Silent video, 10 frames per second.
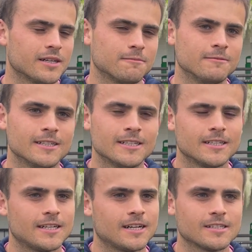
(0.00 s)
Um,
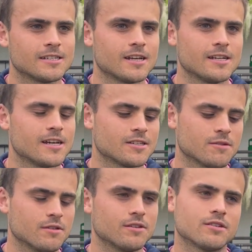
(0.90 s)
and as I said, yeah,
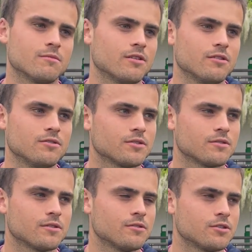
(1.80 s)
some of the, some of
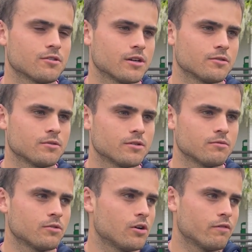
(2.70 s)
those those strikes were,
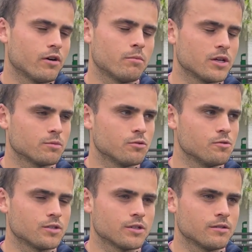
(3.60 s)
were off our best
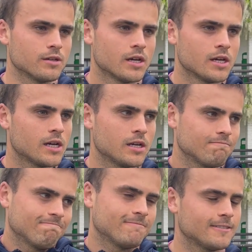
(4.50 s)
balls, and
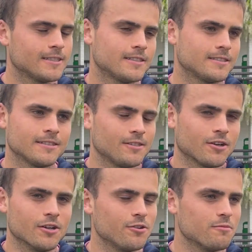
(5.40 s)
you
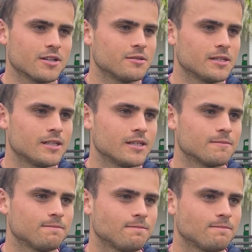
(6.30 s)
can't do much about that.